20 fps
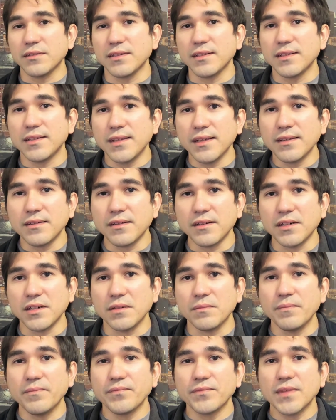on
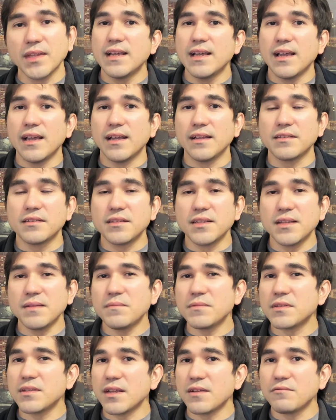GitHub, and
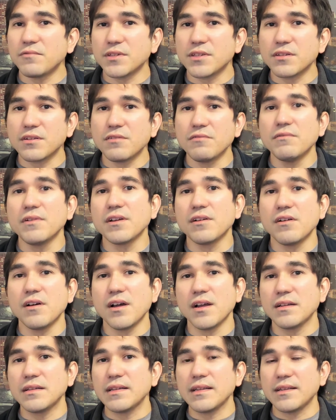seems like what's going
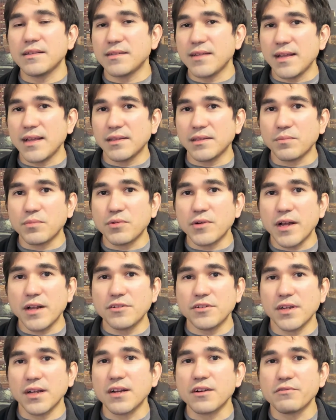on is that the
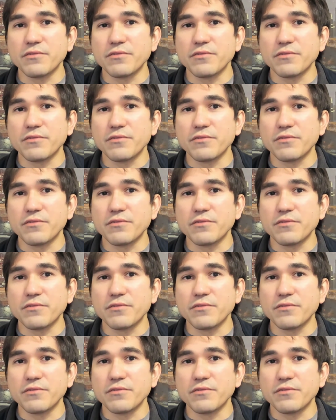project